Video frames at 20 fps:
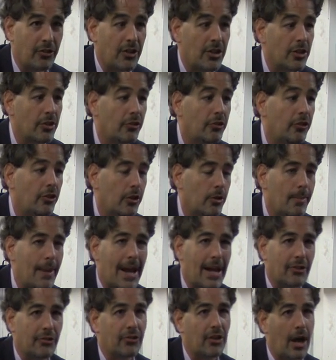to YouTube
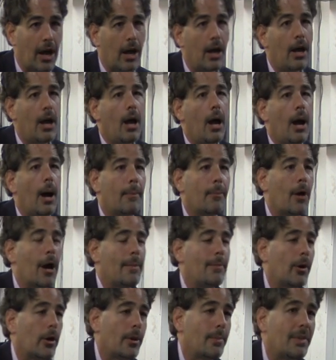as a
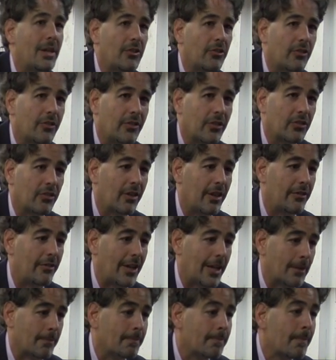primary means of his
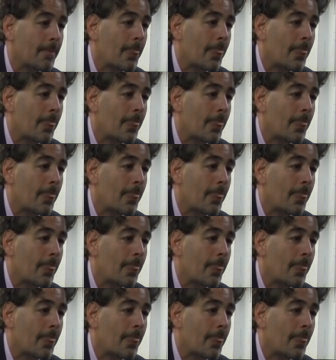living.